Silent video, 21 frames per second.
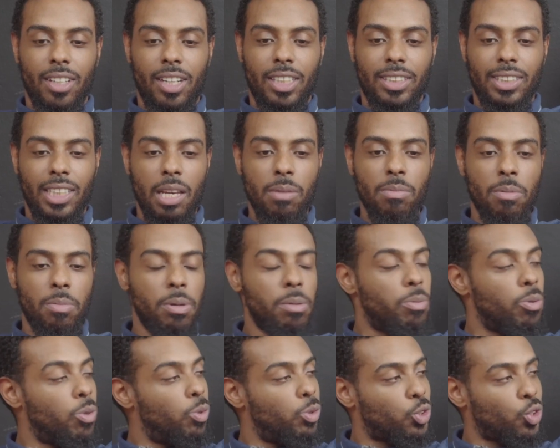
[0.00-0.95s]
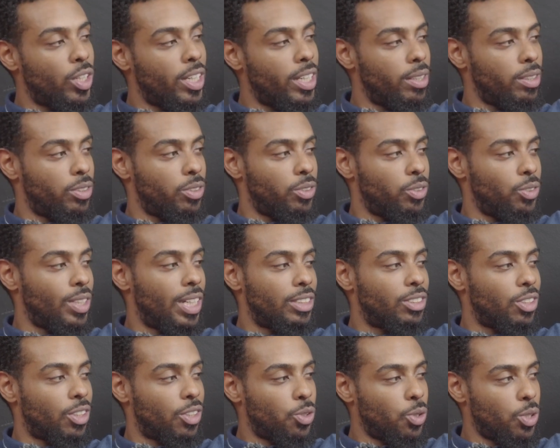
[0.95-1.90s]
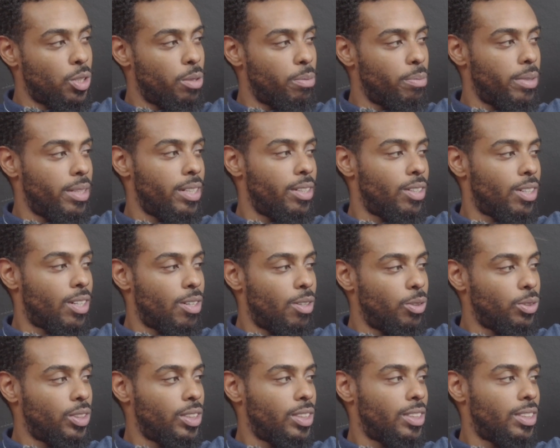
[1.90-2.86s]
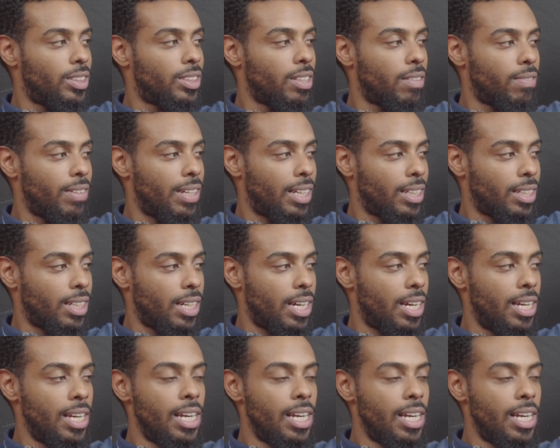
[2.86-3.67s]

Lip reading: a team of people who trained you. You got your cornermen, your coaches, and stuff like that.